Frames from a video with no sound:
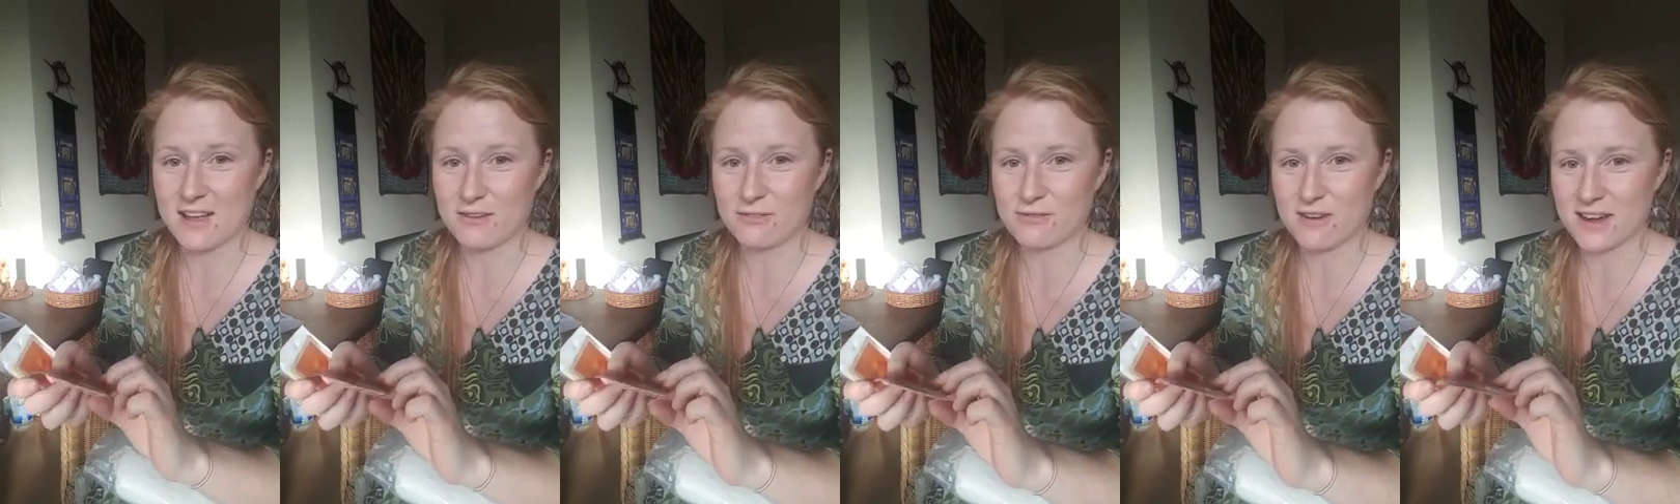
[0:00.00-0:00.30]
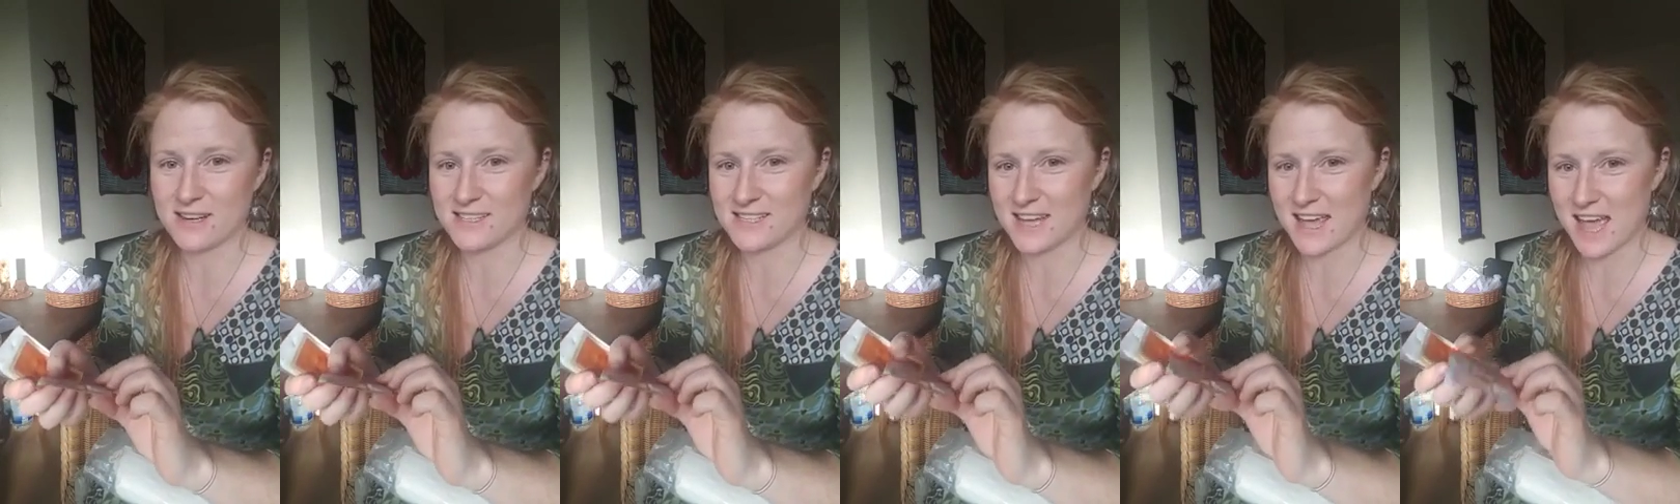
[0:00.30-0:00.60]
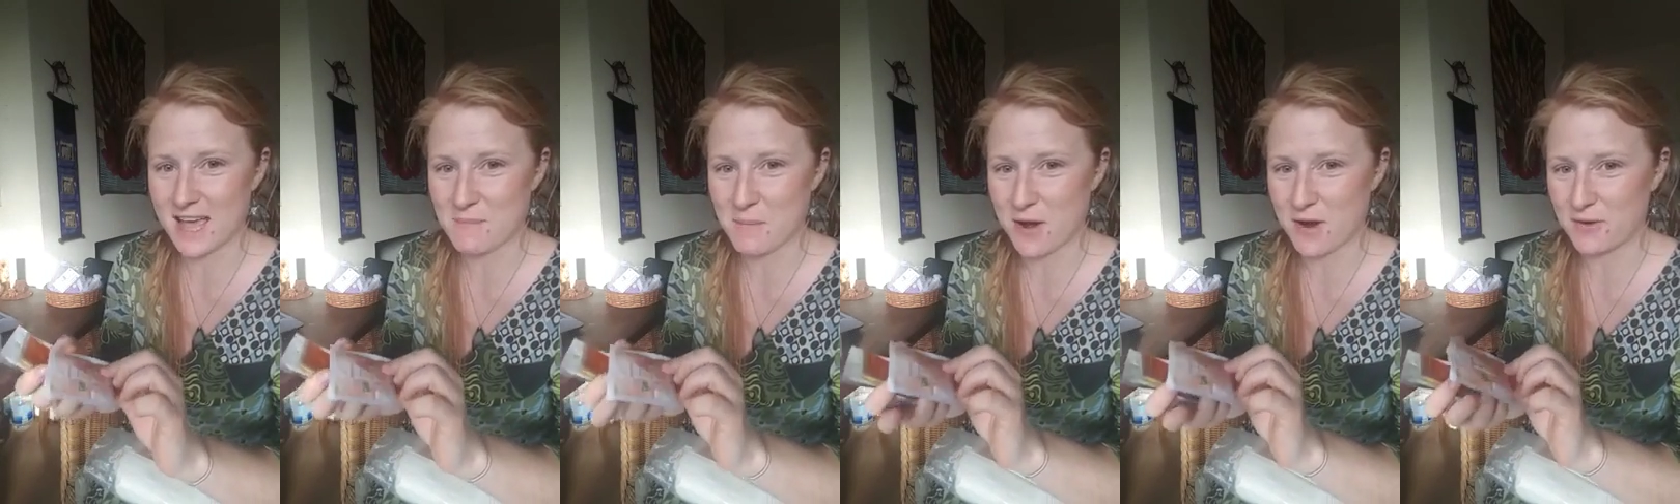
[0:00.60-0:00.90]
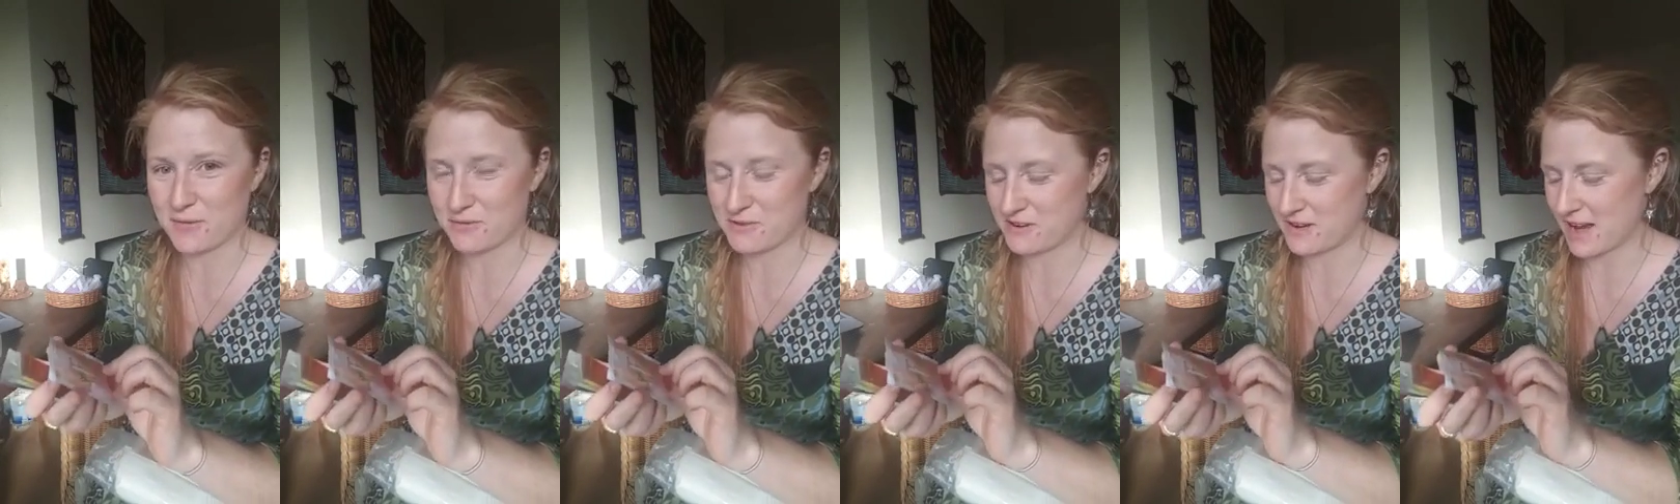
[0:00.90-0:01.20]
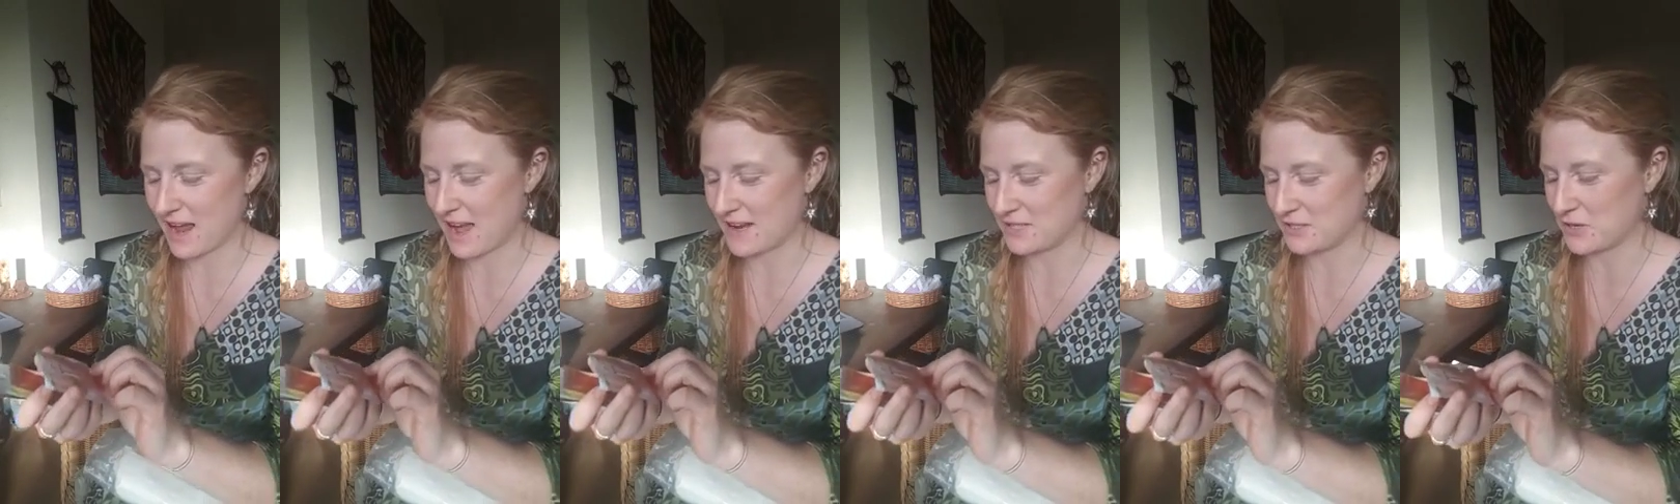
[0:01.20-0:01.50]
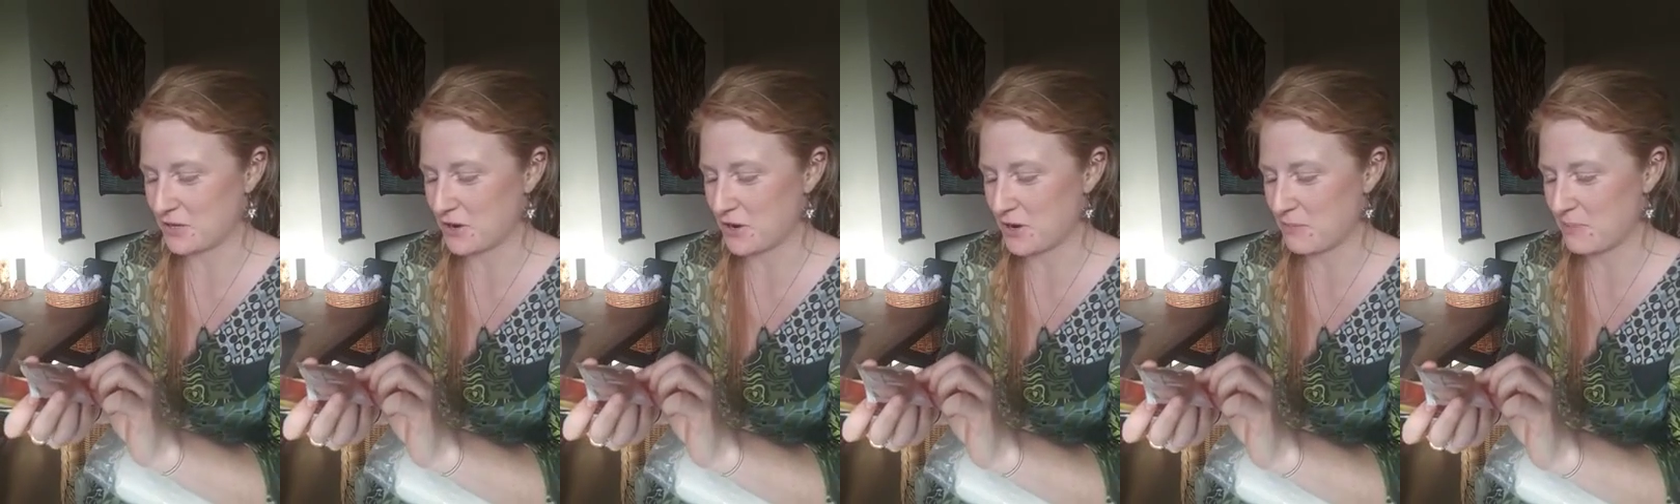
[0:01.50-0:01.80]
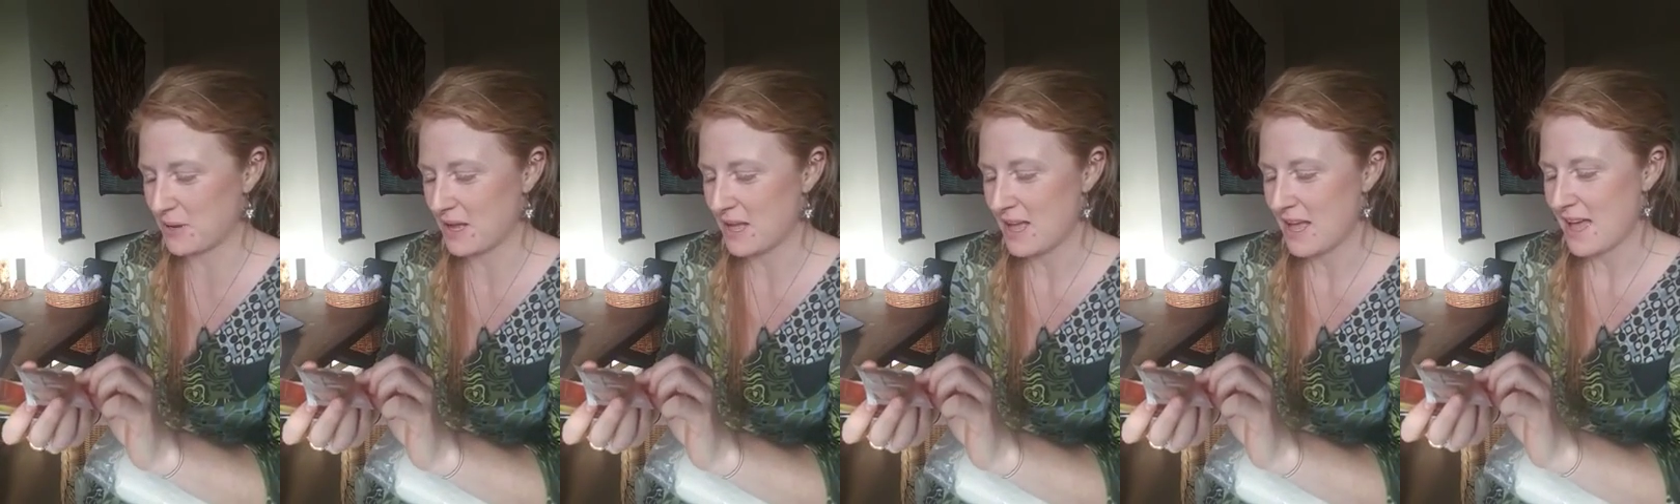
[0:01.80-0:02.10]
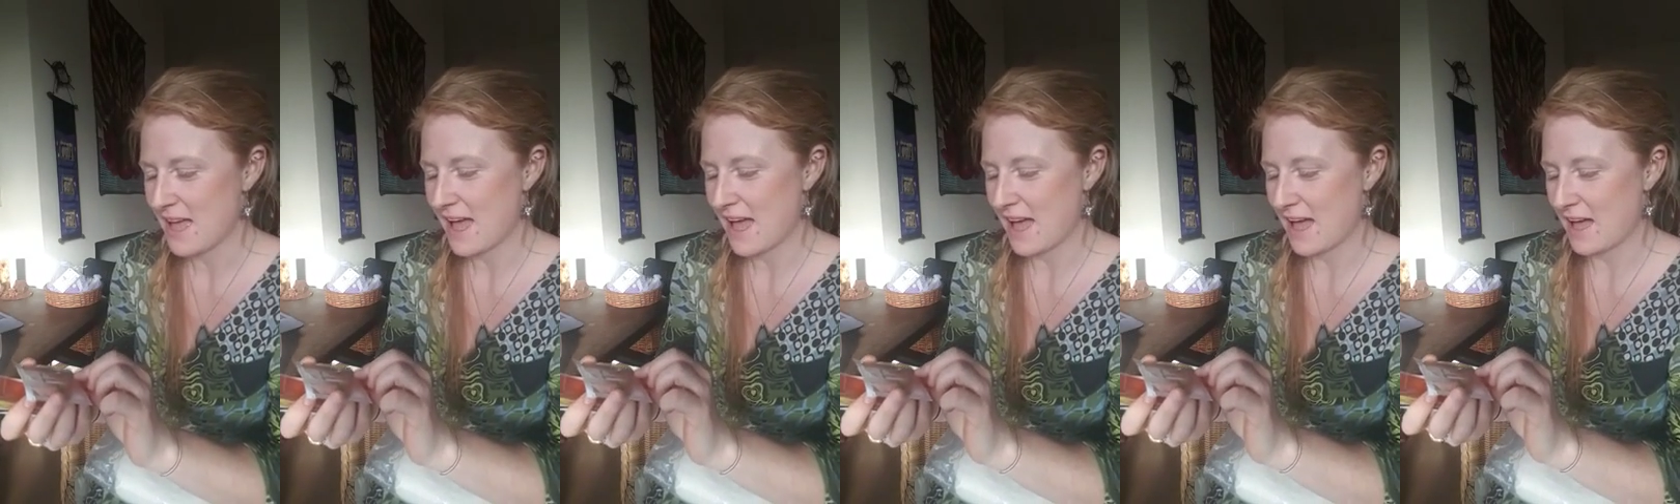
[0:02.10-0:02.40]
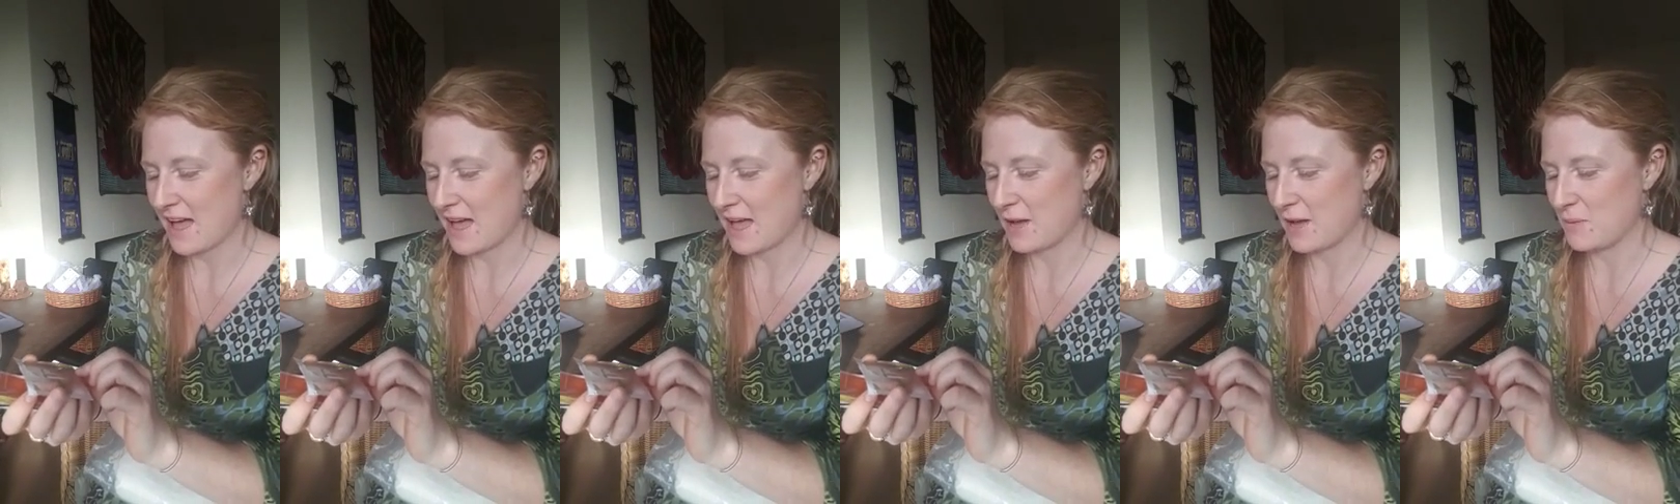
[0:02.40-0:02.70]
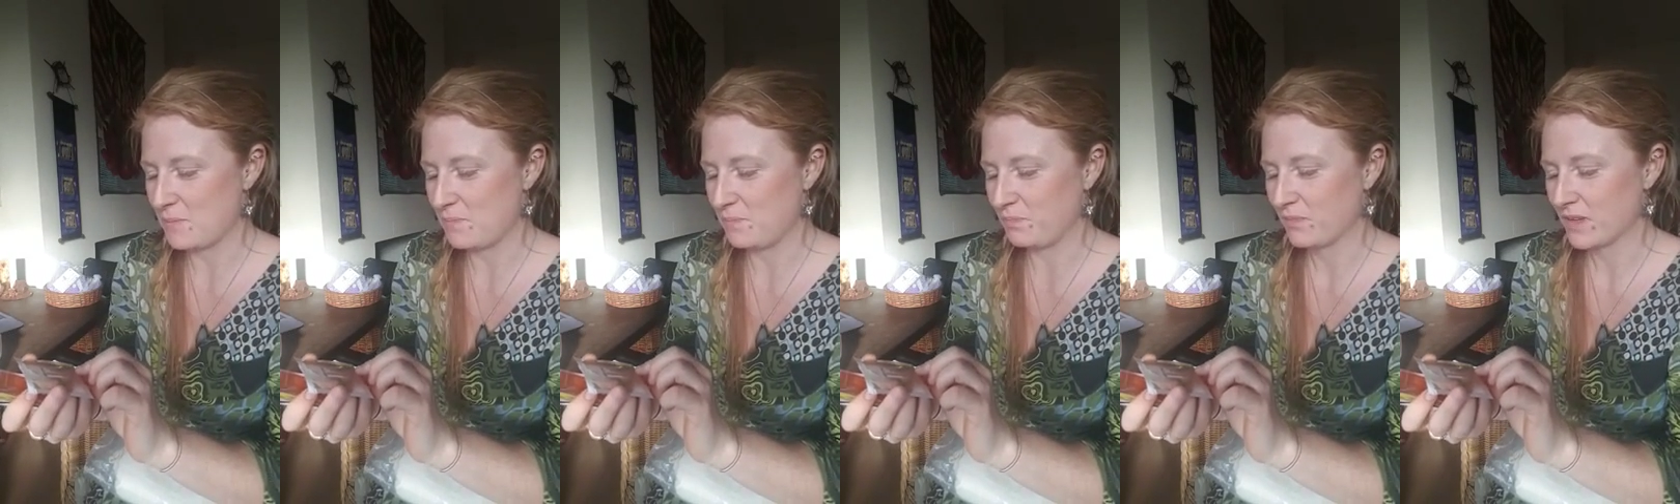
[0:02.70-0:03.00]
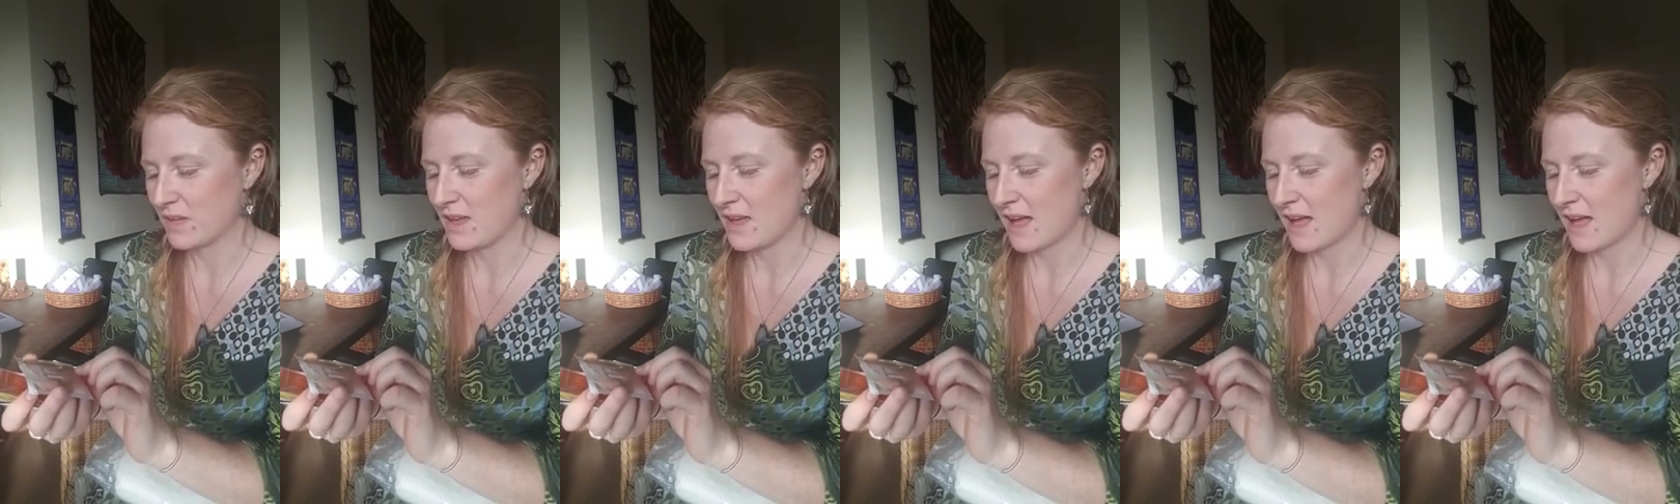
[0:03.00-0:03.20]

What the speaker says: A friend came over and had a cup, and